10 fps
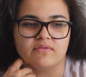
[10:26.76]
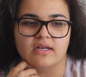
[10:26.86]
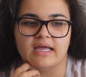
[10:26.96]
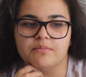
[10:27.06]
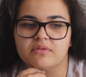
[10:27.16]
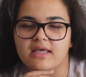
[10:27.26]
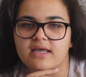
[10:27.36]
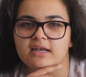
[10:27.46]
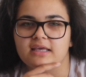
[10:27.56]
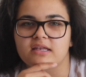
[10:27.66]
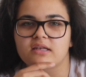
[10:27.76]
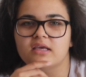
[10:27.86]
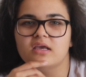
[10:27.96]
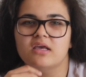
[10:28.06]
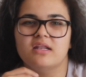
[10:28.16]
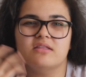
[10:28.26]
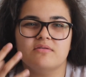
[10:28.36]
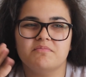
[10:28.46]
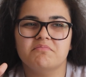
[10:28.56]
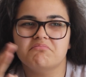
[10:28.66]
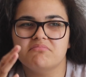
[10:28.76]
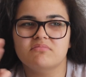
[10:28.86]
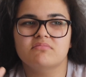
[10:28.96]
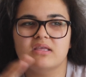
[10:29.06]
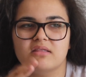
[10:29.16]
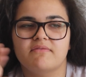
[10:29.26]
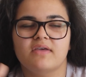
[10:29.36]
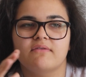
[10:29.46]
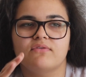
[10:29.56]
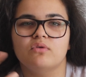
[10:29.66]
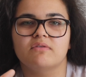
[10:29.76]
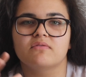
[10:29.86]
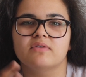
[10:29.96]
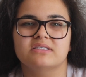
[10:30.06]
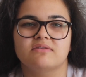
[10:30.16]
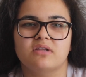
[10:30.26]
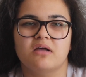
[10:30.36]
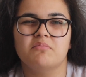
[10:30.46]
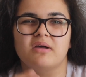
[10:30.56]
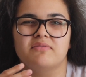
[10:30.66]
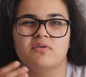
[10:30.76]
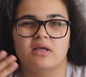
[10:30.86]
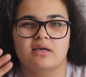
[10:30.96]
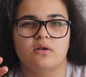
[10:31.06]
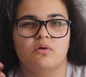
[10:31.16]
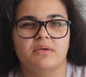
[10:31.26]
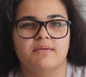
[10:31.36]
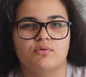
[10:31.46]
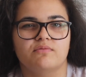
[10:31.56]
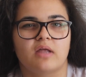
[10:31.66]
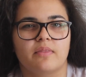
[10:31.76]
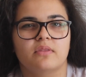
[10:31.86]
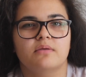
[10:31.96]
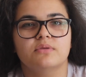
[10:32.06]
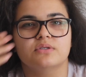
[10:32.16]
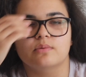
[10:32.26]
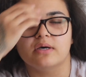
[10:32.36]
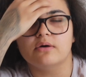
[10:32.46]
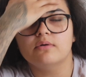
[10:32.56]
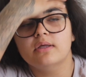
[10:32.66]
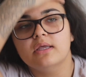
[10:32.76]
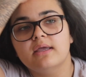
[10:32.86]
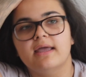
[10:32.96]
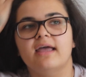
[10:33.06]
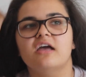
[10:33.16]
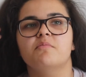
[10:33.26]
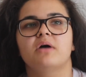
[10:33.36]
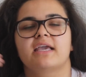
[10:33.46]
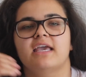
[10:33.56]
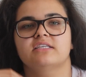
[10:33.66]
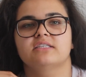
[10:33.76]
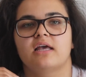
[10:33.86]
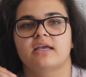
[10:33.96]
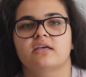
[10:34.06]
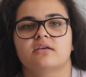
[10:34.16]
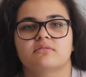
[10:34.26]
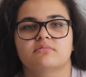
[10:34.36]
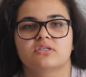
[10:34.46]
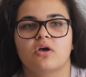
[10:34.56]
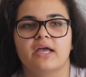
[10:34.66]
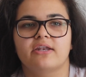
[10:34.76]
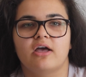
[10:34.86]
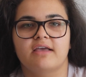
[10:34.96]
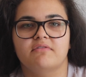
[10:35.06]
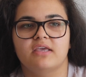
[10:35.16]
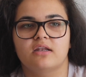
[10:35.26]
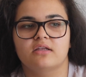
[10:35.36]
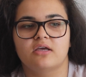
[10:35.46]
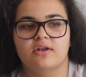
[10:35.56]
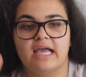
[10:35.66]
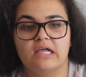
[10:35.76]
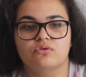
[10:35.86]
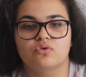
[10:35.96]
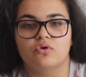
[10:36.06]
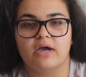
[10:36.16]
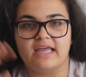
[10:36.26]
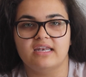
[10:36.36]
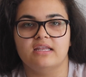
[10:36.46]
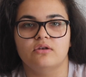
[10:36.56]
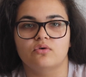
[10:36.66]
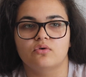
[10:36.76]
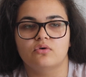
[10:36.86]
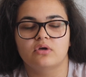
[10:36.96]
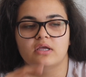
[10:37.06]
done abseiling. There's a fair few different things I've done, but I feel like a lot of people have done them as well. But I guess like skydiving, I've done outdoor and indoor.